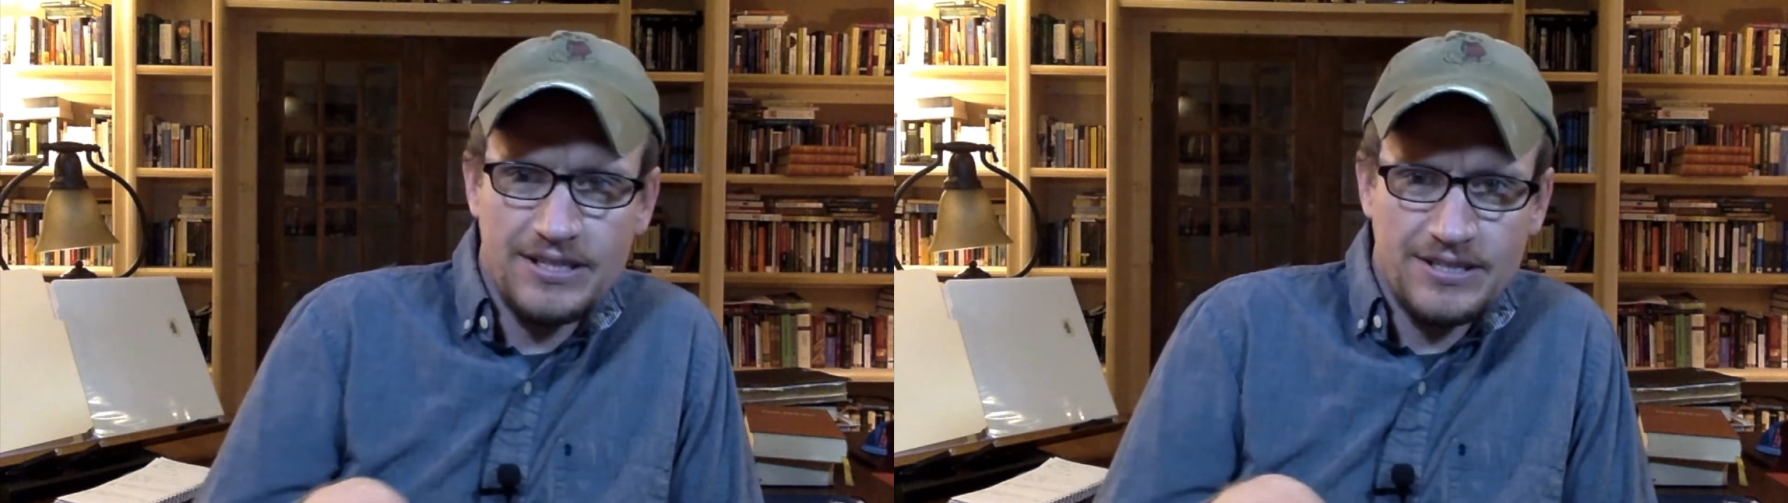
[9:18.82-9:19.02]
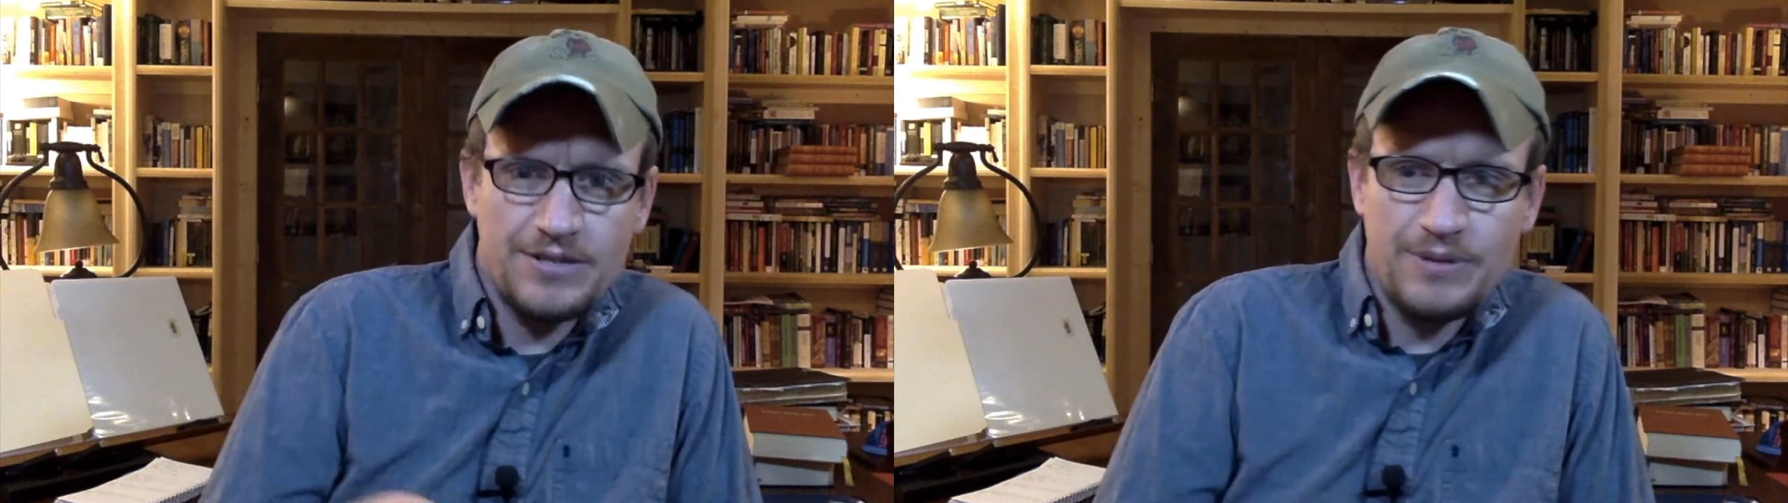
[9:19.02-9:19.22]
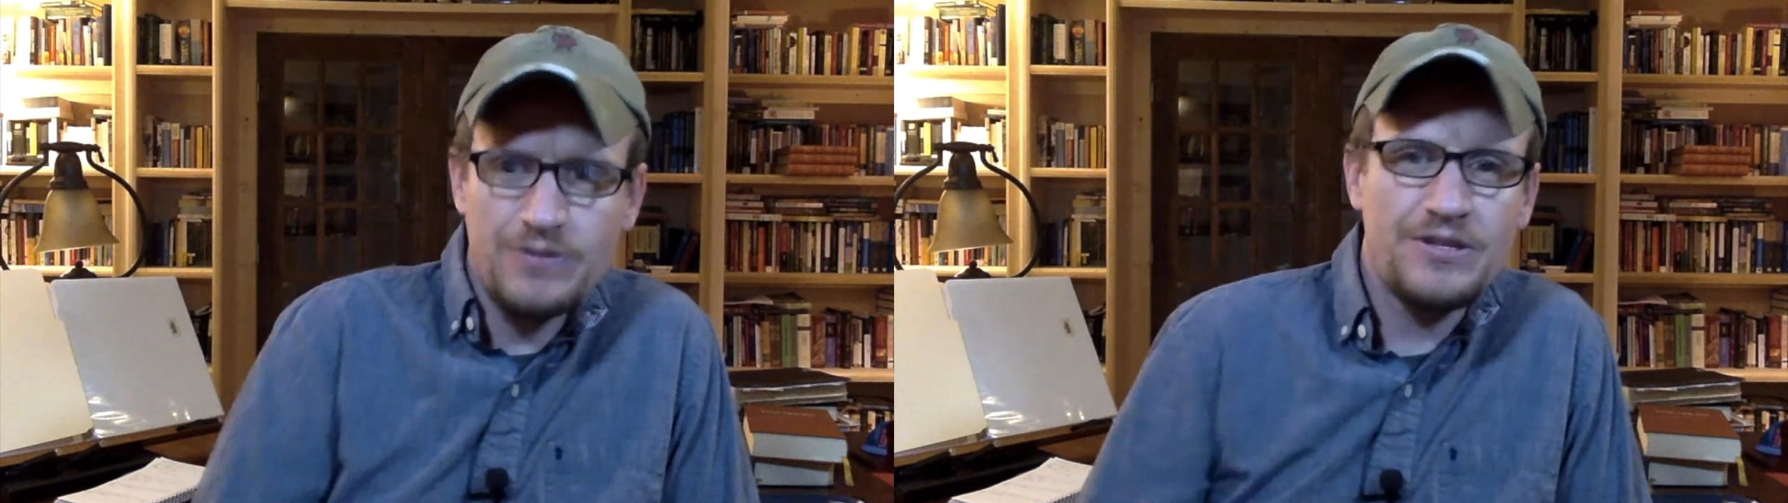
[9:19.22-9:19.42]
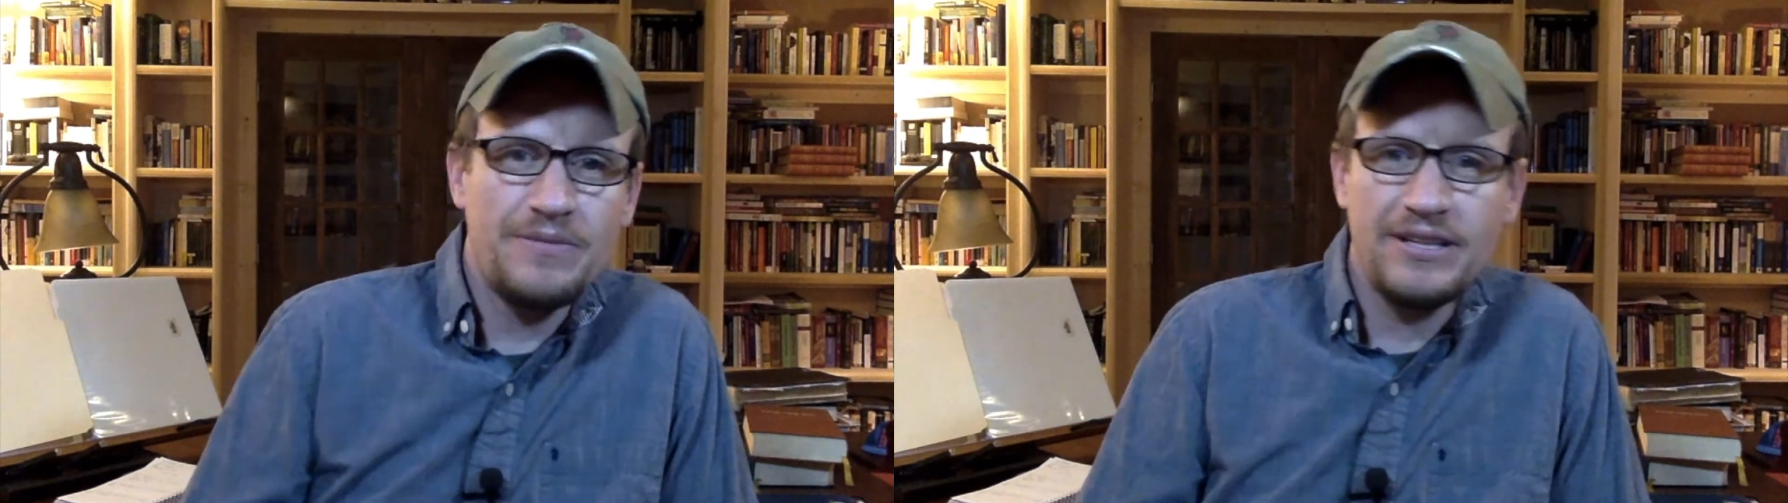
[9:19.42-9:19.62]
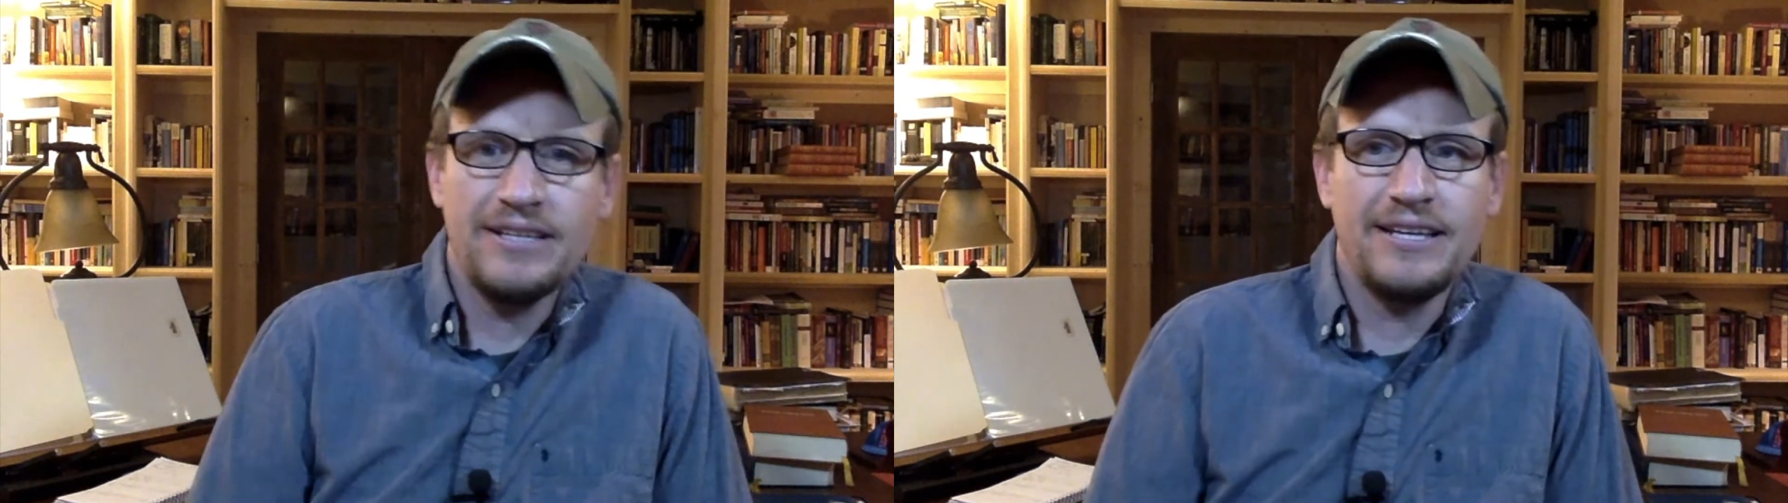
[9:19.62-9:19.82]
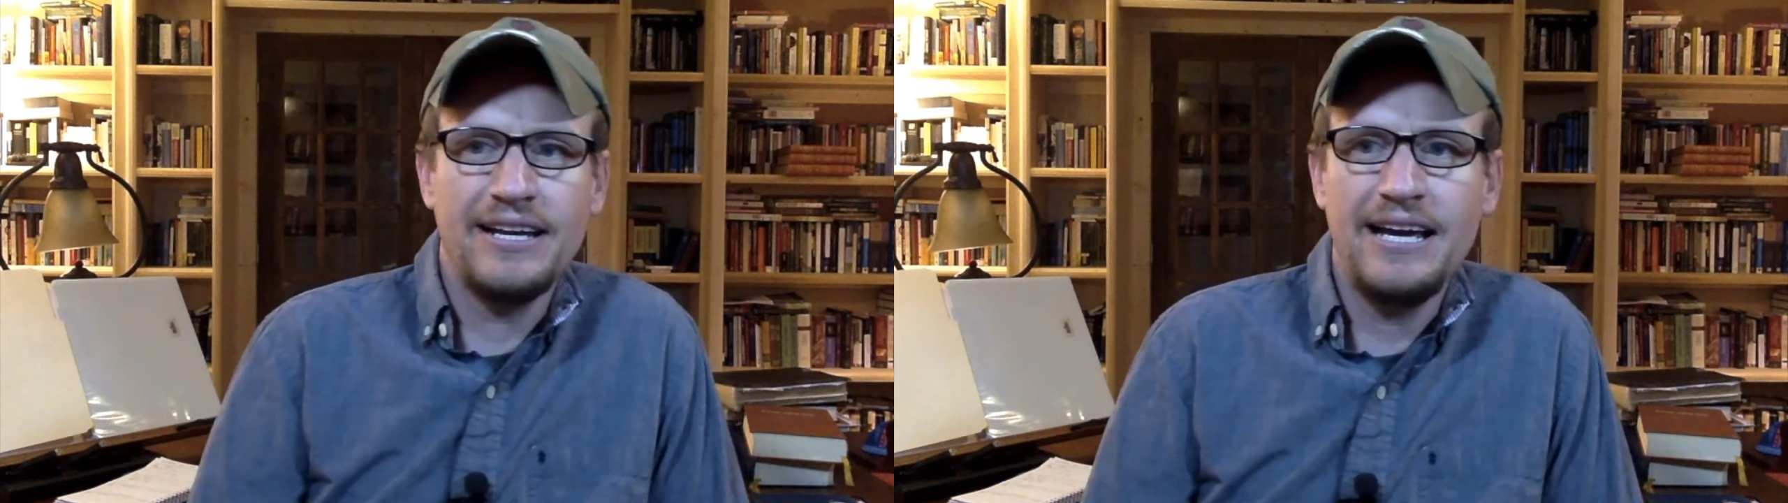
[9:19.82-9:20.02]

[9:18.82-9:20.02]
suppose something like that